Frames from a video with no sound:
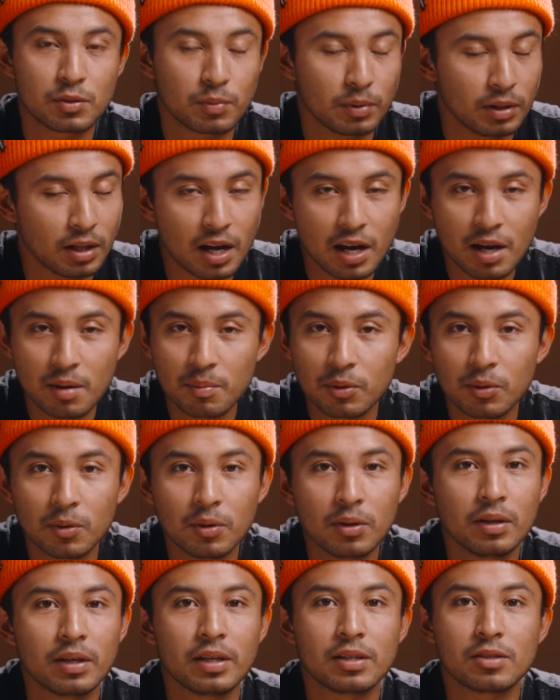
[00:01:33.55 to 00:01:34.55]

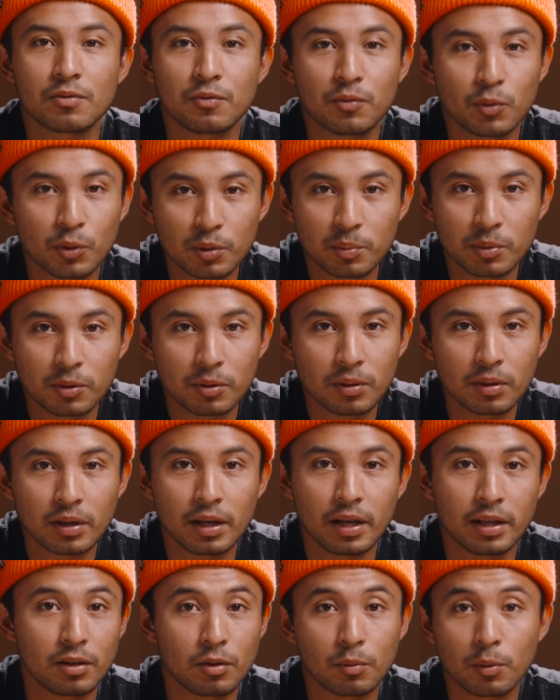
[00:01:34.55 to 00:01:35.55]
reliable, it's affordable,
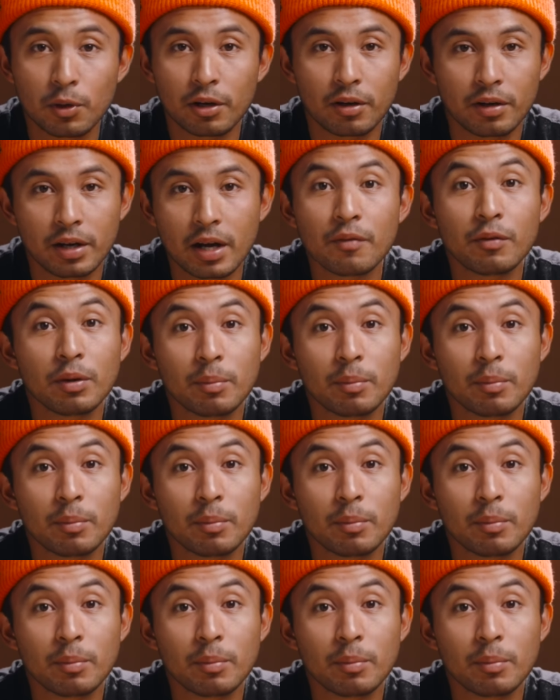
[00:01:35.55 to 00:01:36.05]
and it'll work on every